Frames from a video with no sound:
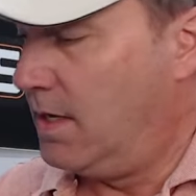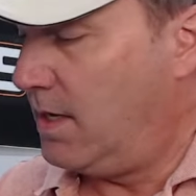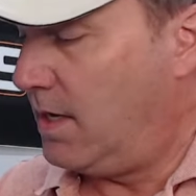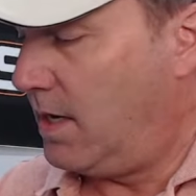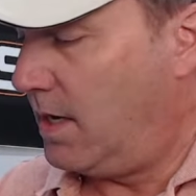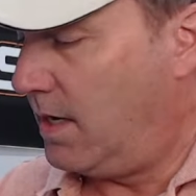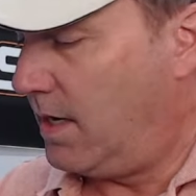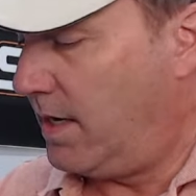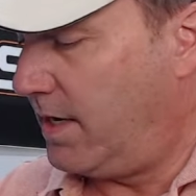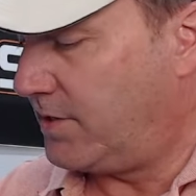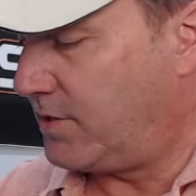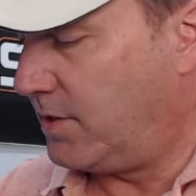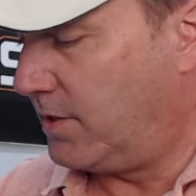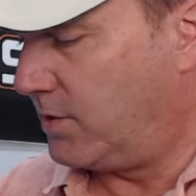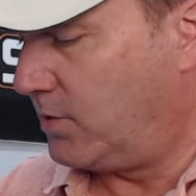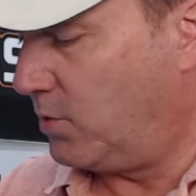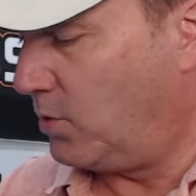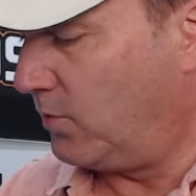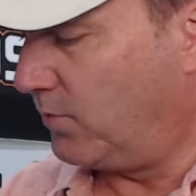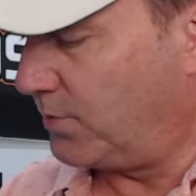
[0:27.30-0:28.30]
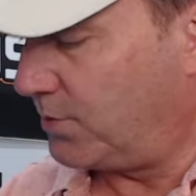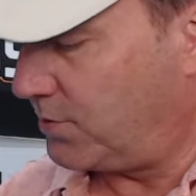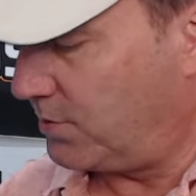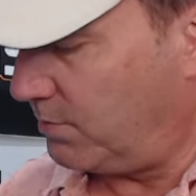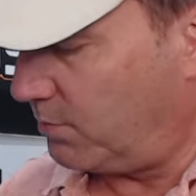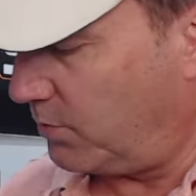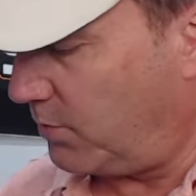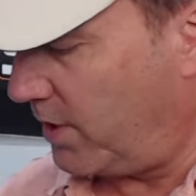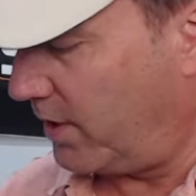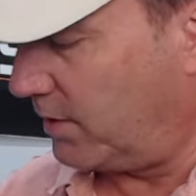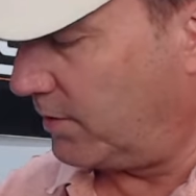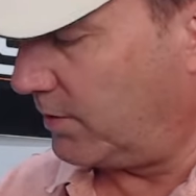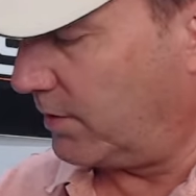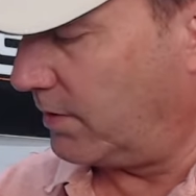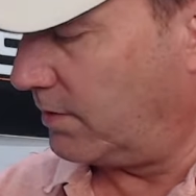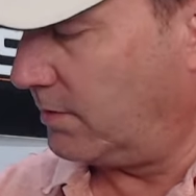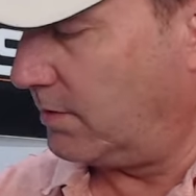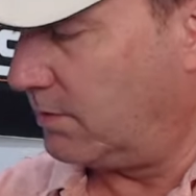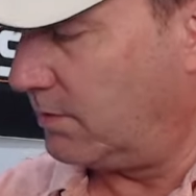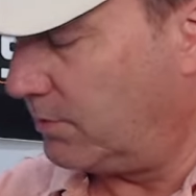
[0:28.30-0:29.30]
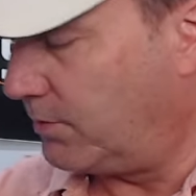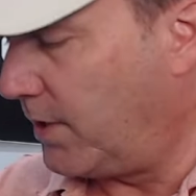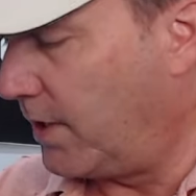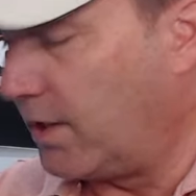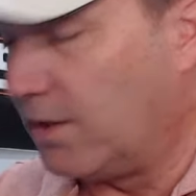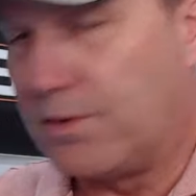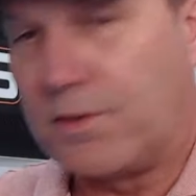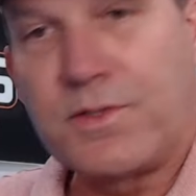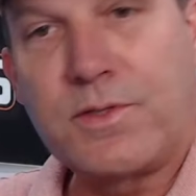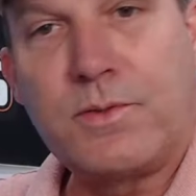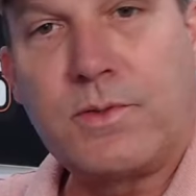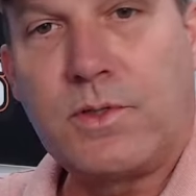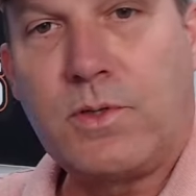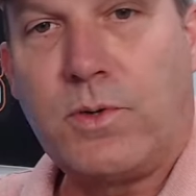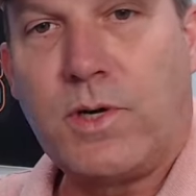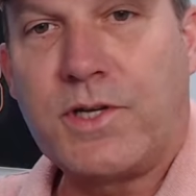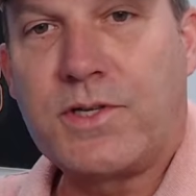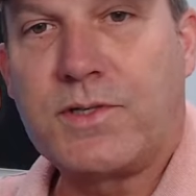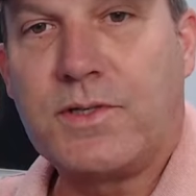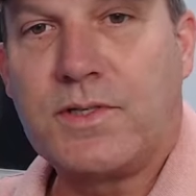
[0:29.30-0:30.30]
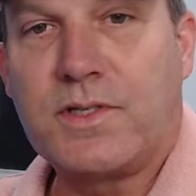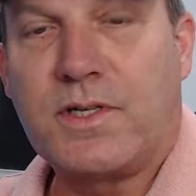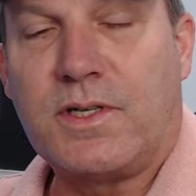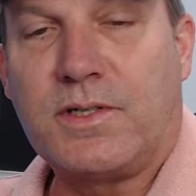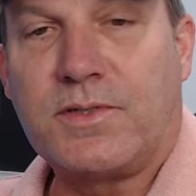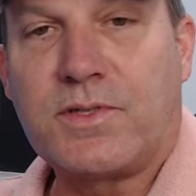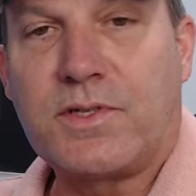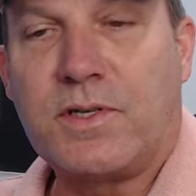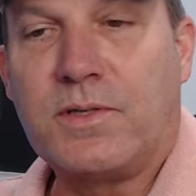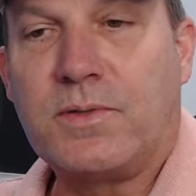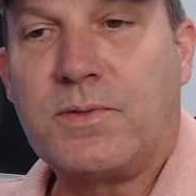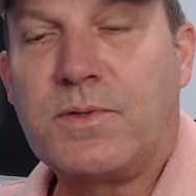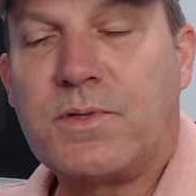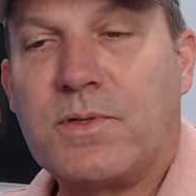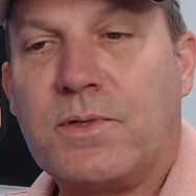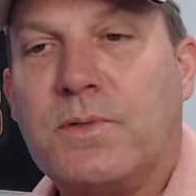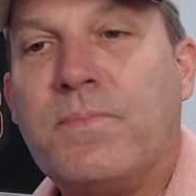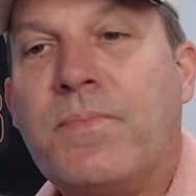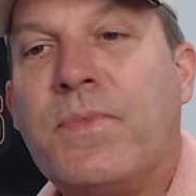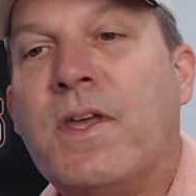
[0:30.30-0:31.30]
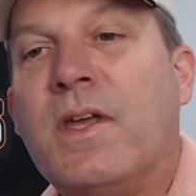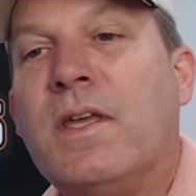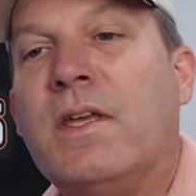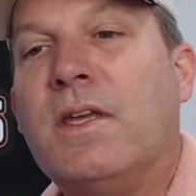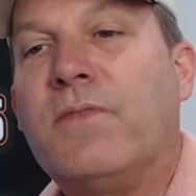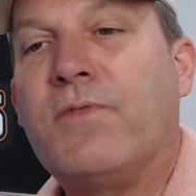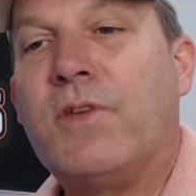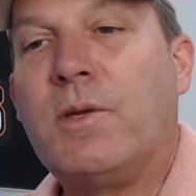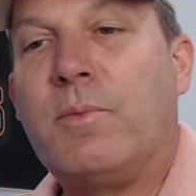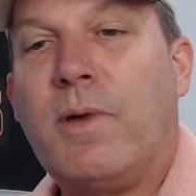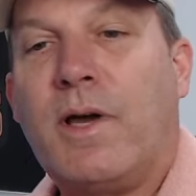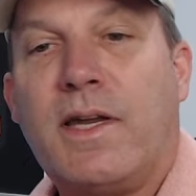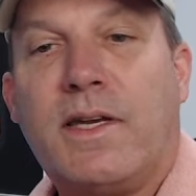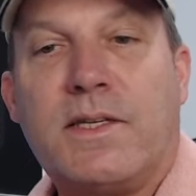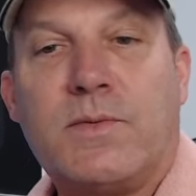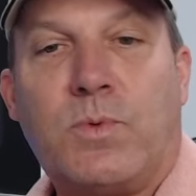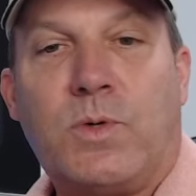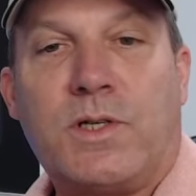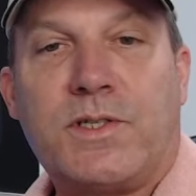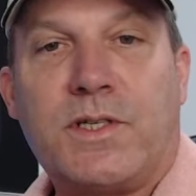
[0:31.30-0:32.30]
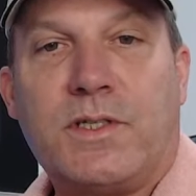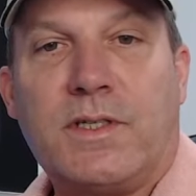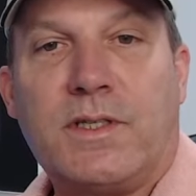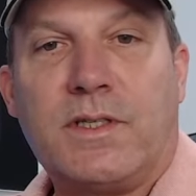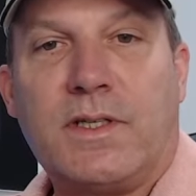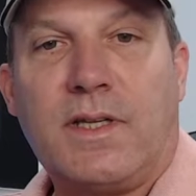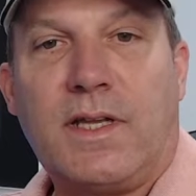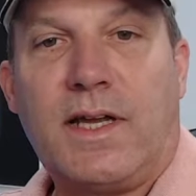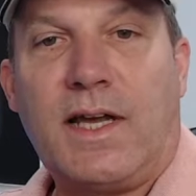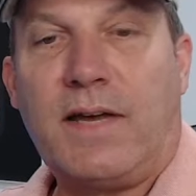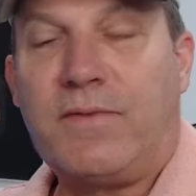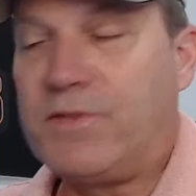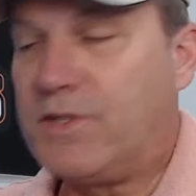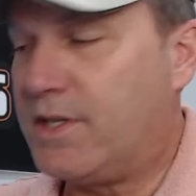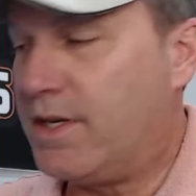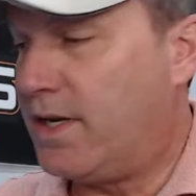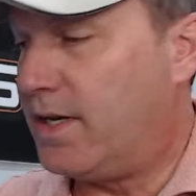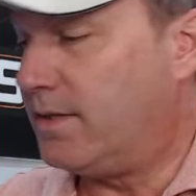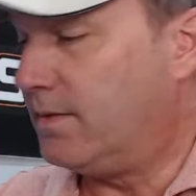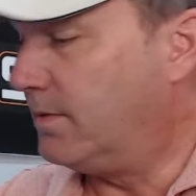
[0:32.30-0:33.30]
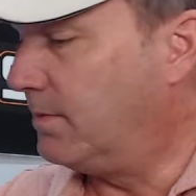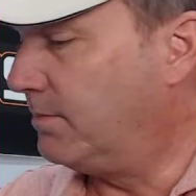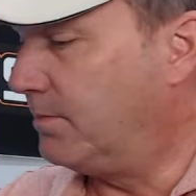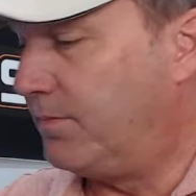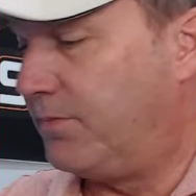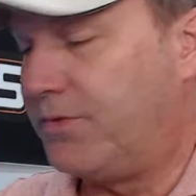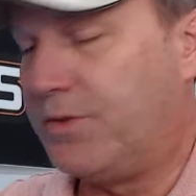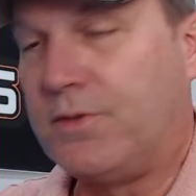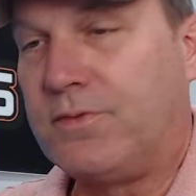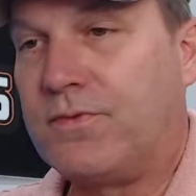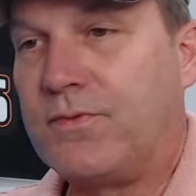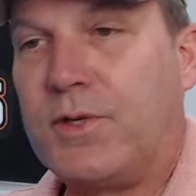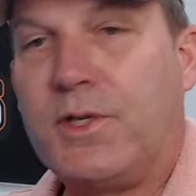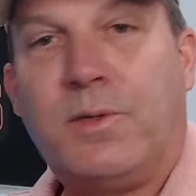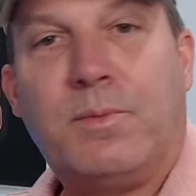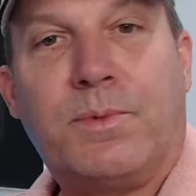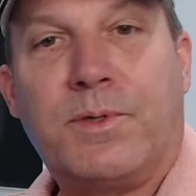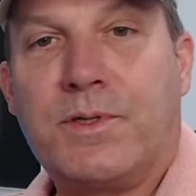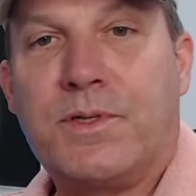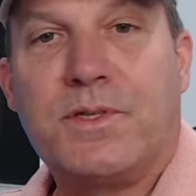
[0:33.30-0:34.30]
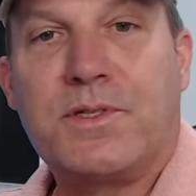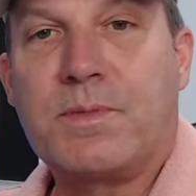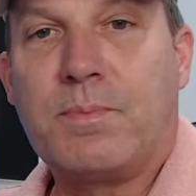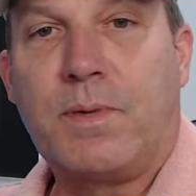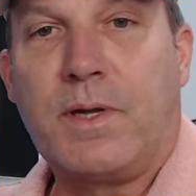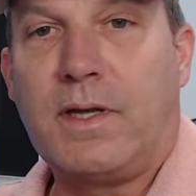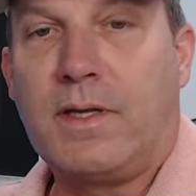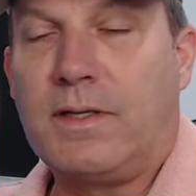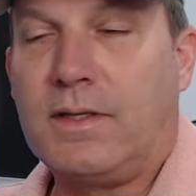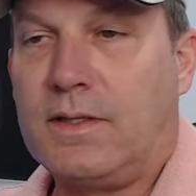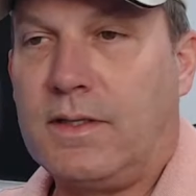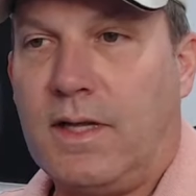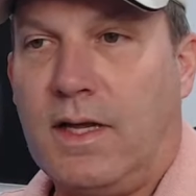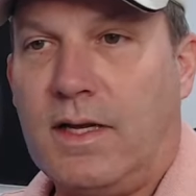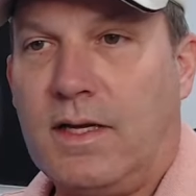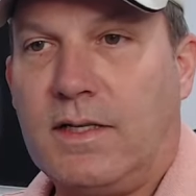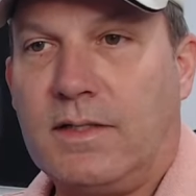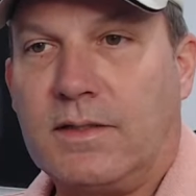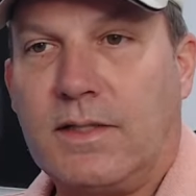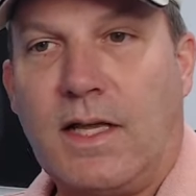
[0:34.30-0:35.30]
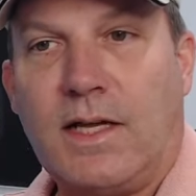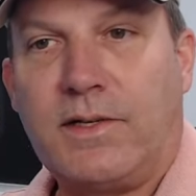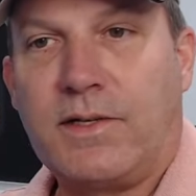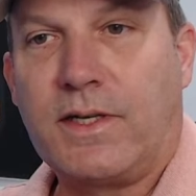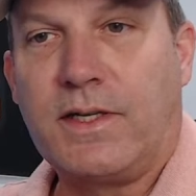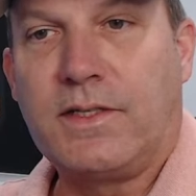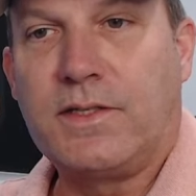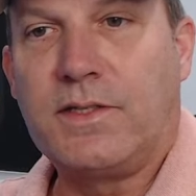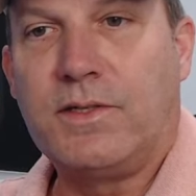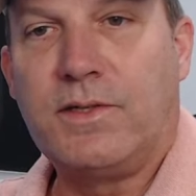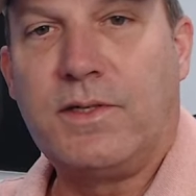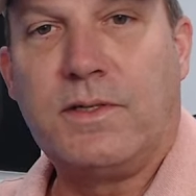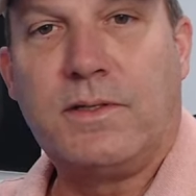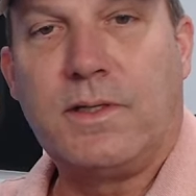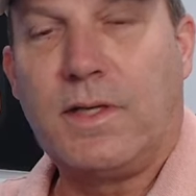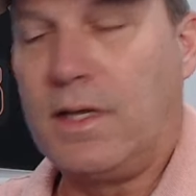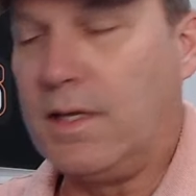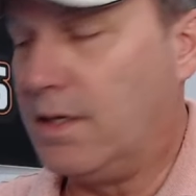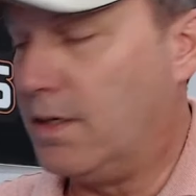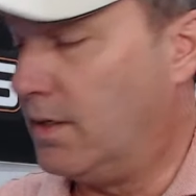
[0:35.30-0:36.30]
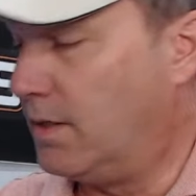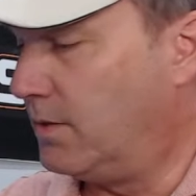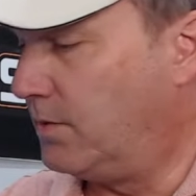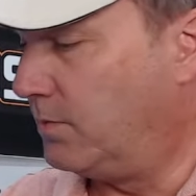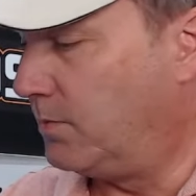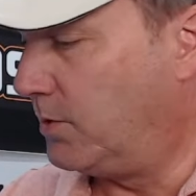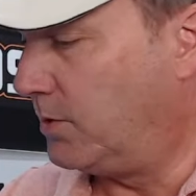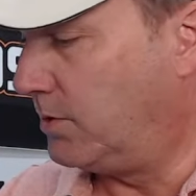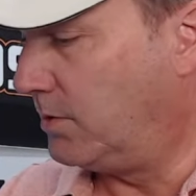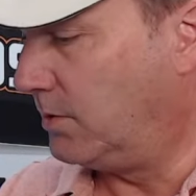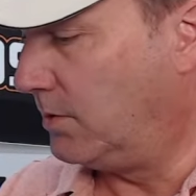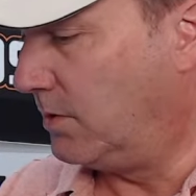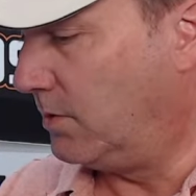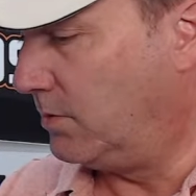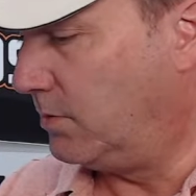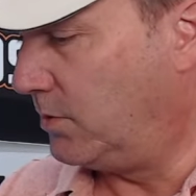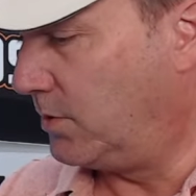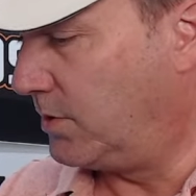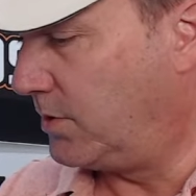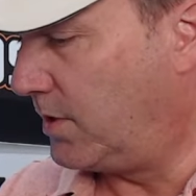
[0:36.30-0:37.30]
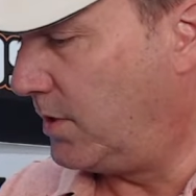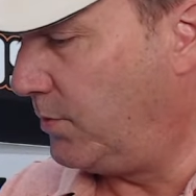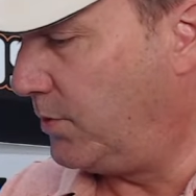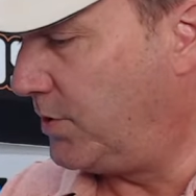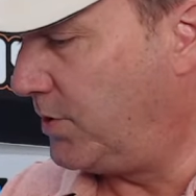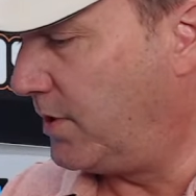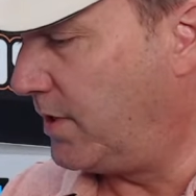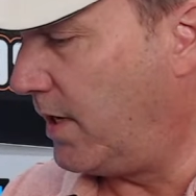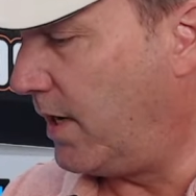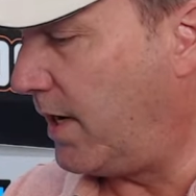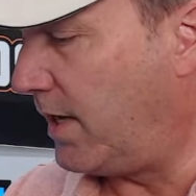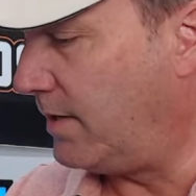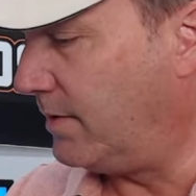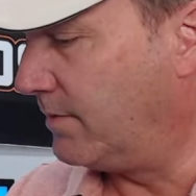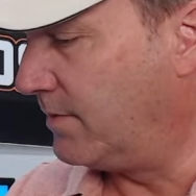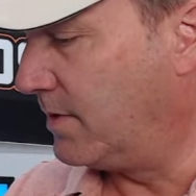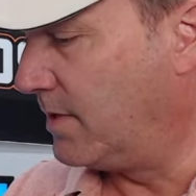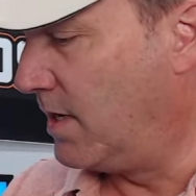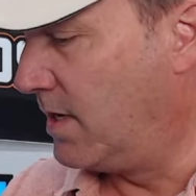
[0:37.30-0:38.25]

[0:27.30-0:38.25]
I actually go over some regular questions also. So if anybody's watching in the live chat, feel free to participate. I'll get to you and we'll see what you got.